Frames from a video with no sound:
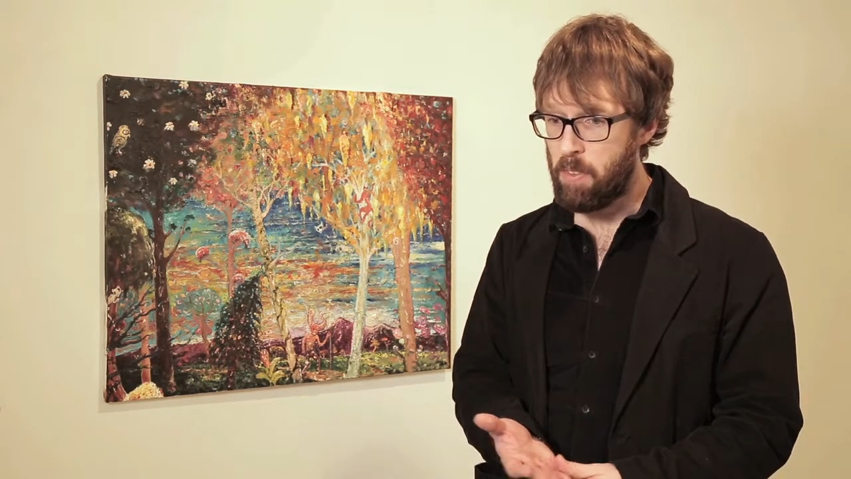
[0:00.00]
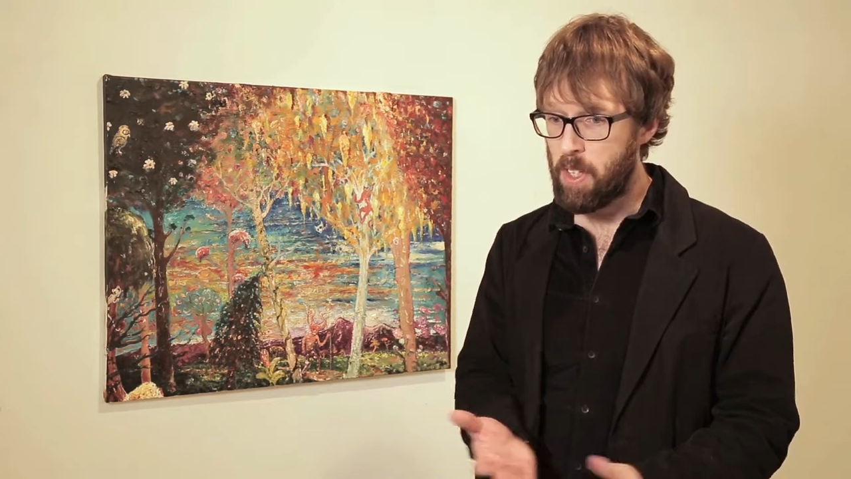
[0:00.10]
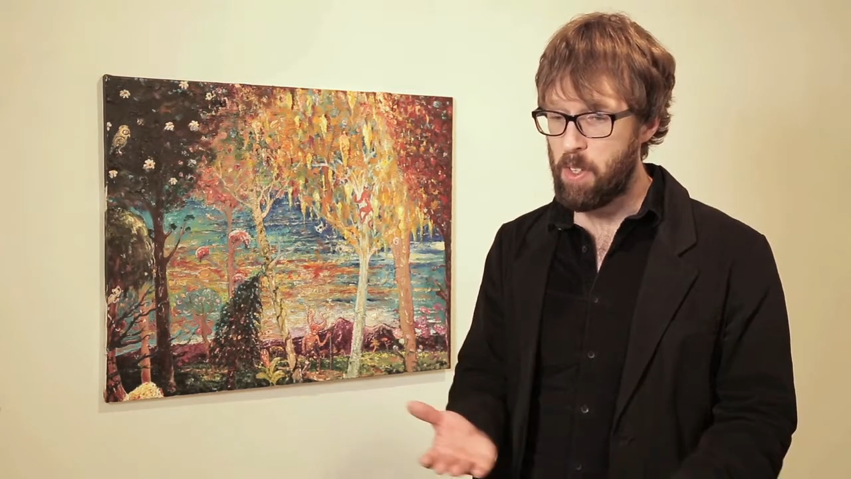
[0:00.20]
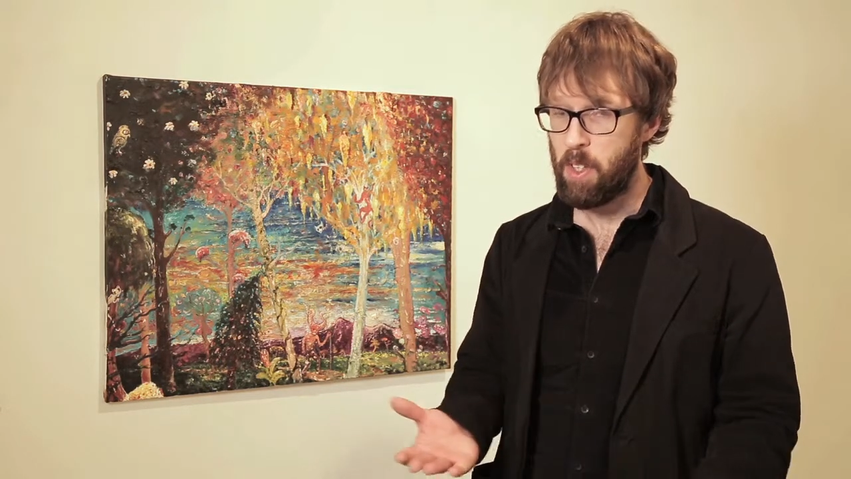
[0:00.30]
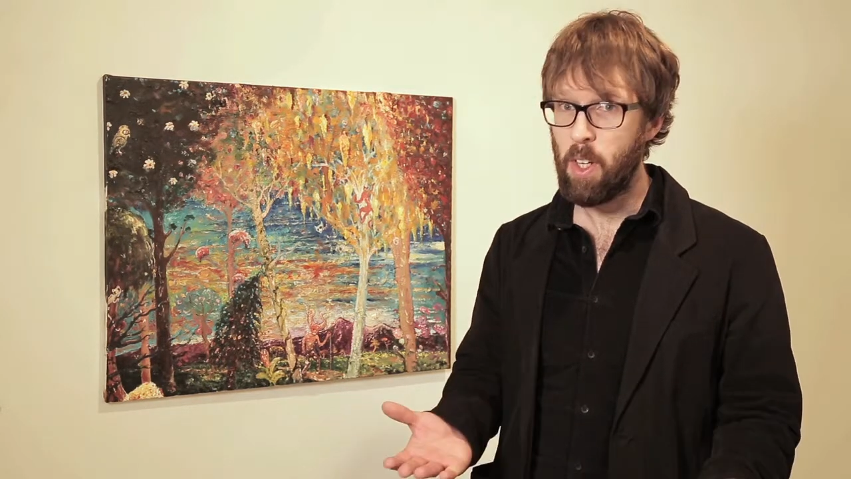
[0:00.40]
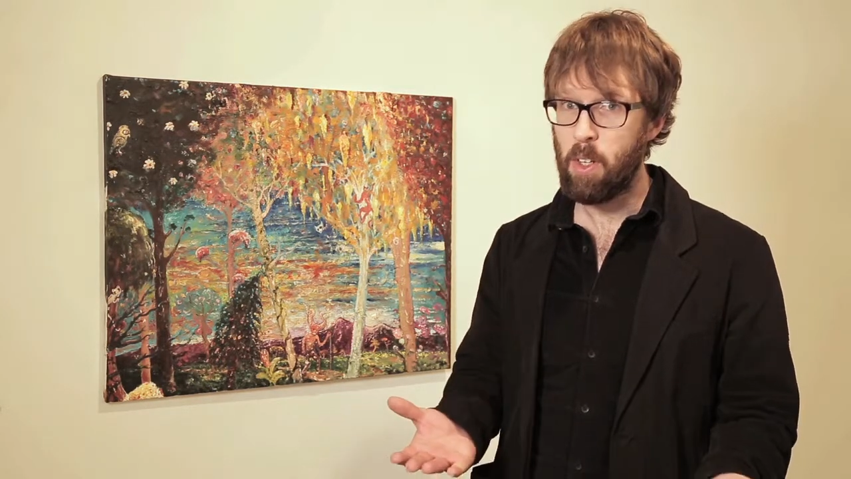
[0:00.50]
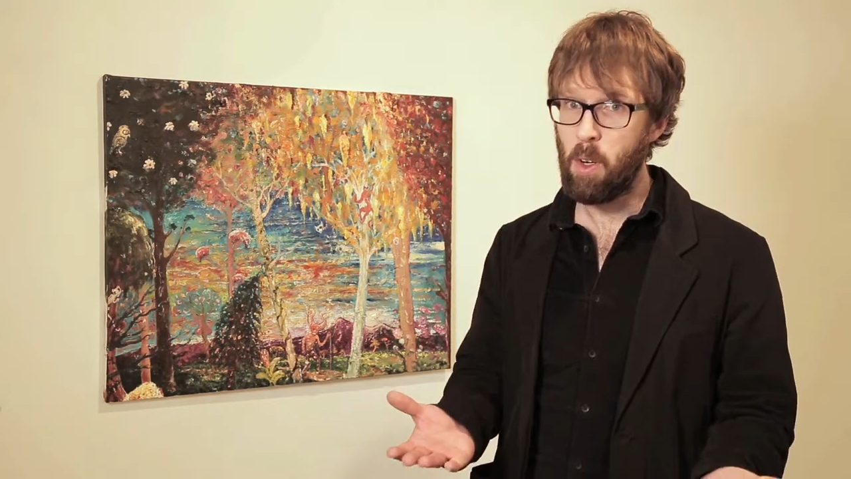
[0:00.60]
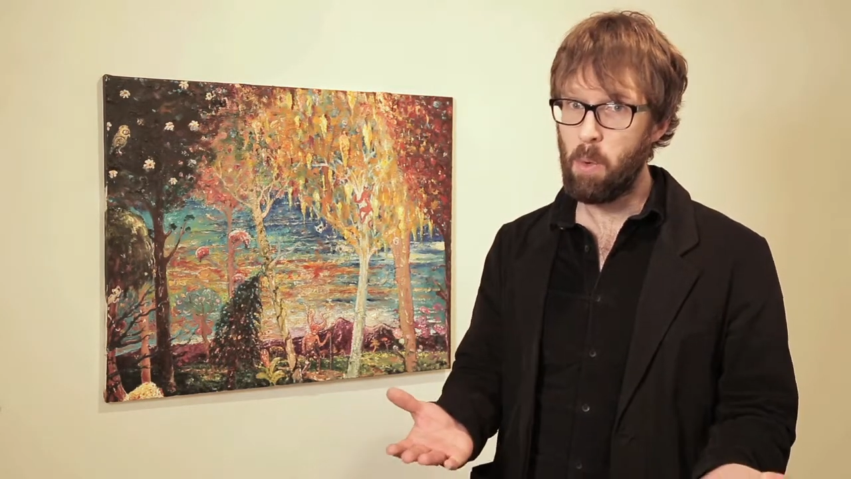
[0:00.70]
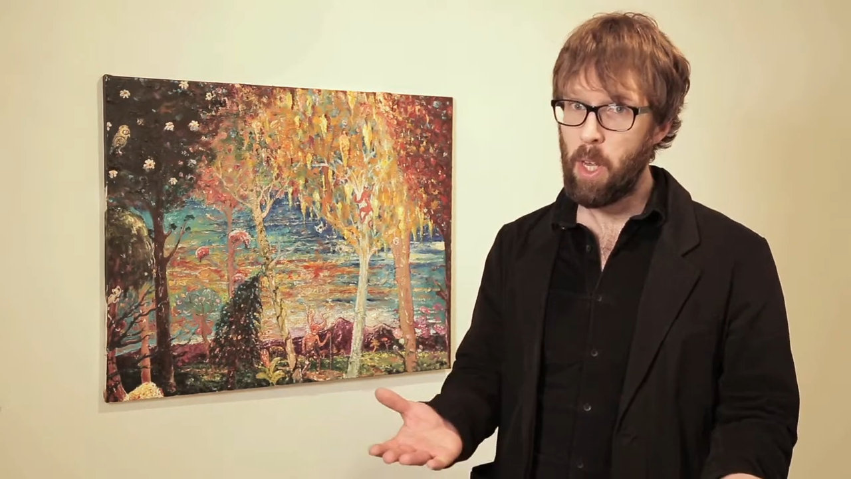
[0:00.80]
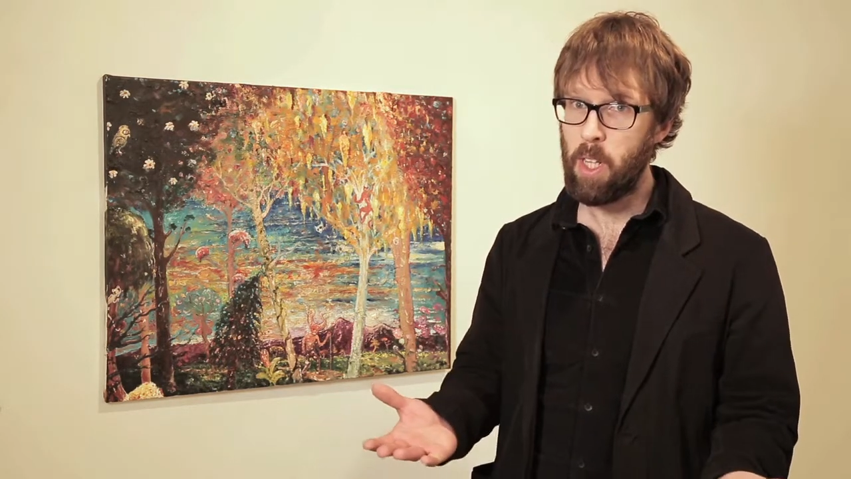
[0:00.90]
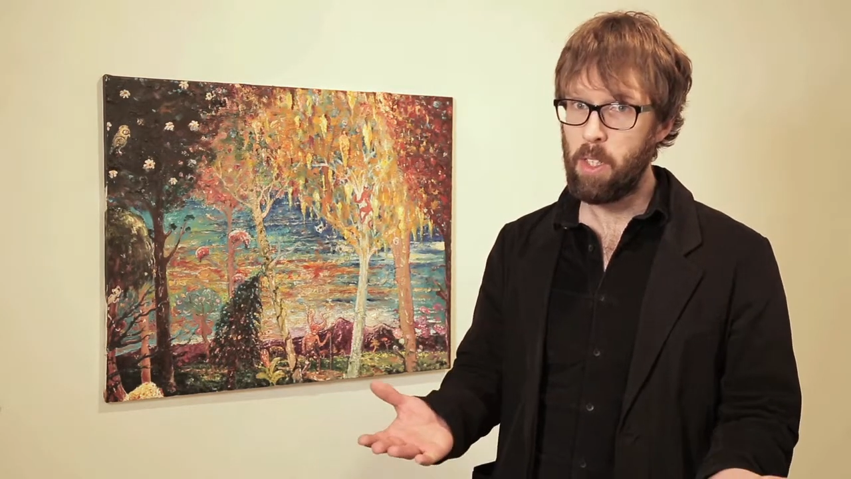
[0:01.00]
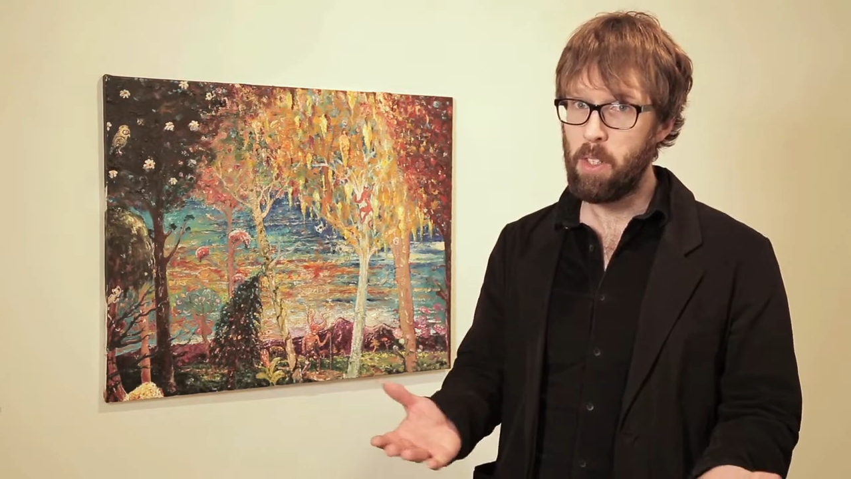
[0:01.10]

things like that go well,